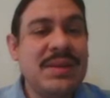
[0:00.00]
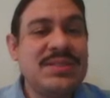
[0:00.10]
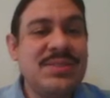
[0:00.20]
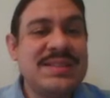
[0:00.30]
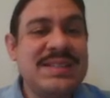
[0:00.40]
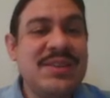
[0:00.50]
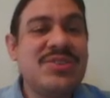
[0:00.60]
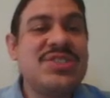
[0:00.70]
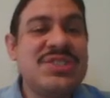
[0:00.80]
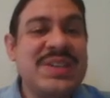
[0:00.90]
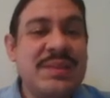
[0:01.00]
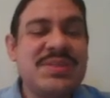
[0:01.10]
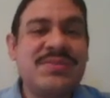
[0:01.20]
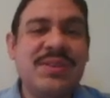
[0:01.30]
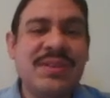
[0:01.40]
as you can see here, the
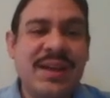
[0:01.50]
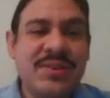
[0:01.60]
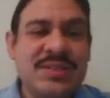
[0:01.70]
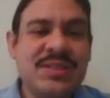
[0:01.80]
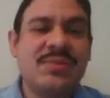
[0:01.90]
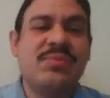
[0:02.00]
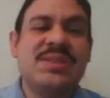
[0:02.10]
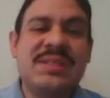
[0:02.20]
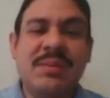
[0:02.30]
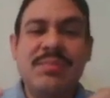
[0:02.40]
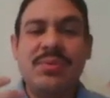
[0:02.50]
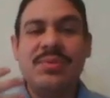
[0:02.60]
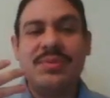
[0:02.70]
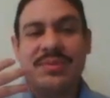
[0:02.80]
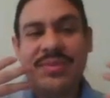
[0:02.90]
shapes of the letters
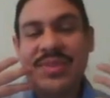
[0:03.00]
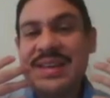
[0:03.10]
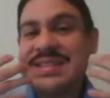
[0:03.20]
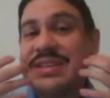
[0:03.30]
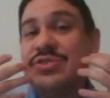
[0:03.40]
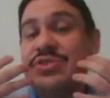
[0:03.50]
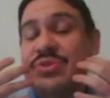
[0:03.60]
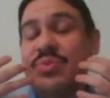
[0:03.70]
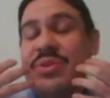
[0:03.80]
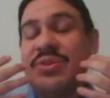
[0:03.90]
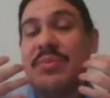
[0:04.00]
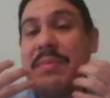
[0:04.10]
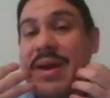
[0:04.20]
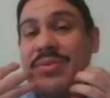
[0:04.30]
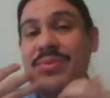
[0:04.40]
resemble things that you do with your
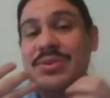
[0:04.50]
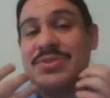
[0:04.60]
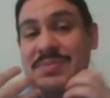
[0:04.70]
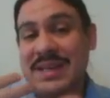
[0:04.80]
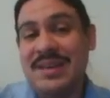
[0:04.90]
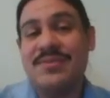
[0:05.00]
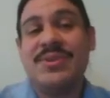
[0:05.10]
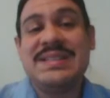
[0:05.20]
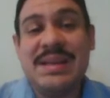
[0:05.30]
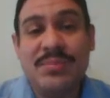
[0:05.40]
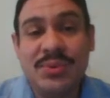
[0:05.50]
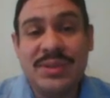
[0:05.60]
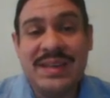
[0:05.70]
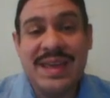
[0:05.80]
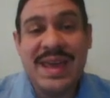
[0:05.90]
mouth when you're speaking. For example,
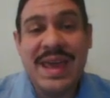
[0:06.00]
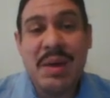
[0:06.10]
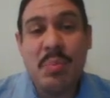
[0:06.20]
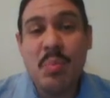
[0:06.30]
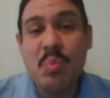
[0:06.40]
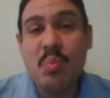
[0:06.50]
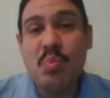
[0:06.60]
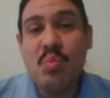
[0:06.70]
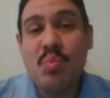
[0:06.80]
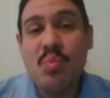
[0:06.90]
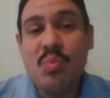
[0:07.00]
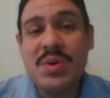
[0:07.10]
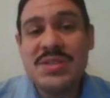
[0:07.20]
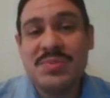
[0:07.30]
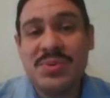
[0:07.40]
the M
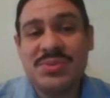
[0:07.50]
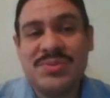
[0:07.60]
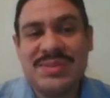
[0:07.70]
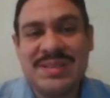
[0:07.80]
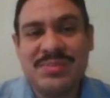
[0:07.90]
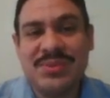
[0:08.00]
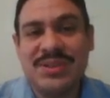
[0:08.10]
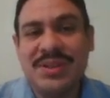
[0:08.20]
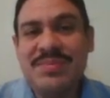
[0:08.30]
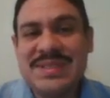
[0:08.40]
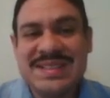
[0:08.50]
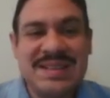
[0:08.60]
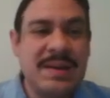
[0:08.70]
is supposed to resemble the lips.